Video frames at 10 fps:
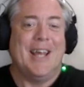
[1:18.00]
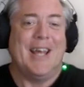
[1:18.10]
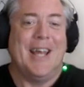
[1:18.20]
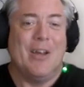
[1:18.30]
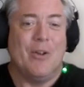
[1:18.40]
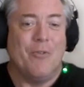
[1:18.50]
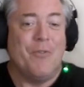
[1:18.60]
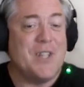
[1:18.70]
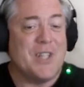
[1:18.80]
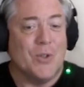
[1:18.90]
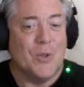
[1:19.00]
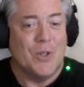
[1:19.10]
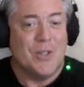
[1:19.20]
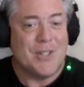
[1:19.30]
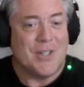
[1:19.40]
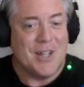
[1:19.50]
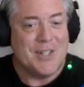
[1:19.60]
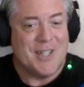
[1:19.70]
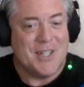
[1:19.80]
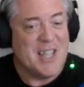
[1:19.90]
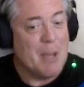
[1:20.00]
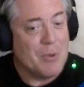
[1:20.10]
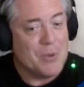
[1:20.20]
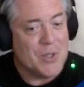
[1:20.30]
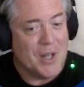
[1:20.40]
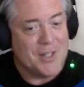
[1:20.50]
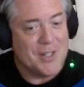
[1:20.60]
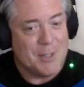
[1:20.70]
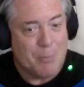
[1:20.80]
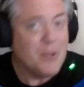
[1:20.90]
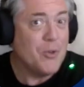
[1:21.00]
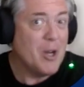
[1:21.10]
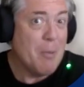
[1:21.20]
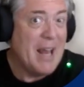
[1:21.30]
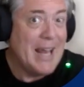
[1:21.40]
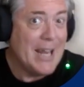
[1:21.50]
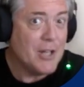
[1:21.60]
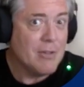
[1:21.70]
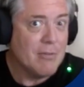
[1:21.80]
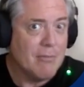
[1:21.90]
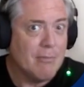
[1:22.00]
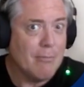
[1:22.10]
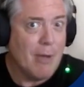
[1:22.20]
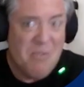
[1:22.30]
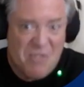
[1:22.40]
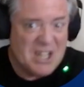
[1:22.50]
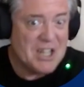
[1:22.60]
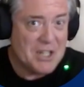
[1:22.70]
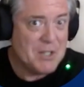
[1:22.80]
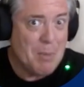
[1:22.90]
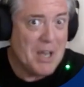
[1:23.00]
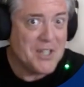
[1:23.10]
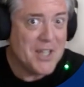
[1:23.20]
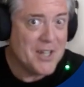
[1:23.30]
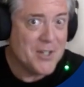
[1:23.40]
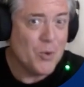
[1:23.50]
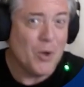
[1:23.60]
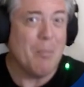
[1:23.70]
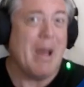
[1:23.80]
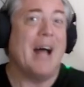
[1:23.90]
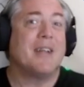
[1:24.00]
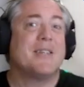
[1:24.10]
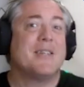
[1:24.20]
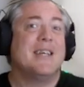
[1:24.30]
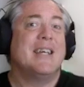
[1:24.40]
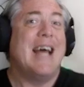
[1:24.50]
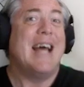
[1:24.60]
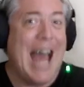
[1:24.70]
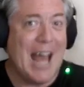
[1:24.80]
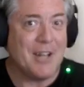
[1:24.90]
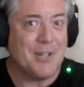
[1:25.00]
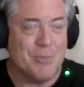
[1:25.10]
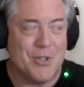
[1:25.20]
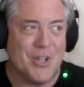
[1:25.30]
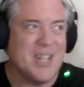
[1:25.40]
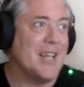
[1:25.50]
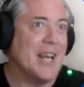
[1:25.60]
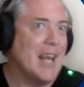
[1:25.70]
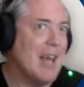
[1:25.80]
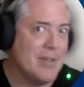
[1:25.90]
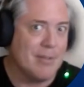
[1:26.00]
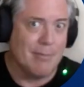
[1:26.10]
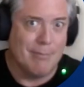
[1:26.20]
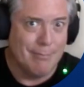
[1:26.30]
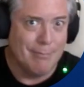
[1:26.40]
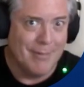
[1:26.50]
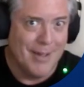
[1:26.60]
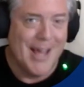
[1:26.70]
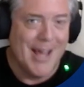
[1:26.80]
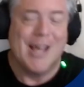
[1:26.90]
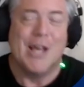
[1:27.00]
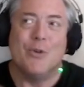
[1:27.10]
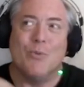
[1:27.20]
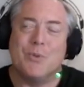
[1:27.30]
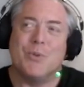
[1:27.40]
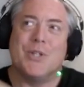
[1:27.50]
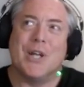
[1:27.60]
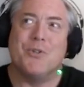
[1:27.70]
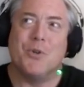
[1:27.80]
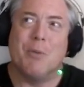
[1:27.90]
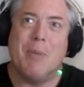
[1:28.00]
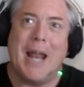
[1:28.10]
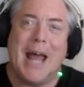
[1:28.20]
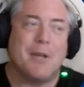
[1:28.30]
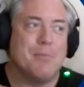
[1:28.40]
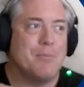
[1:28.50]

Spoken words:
The physical sciences, chemical sciences, are both talking about heat. I figure there's space there to talk about atoms. Your kids are going to love it. Once we start talking about atoms,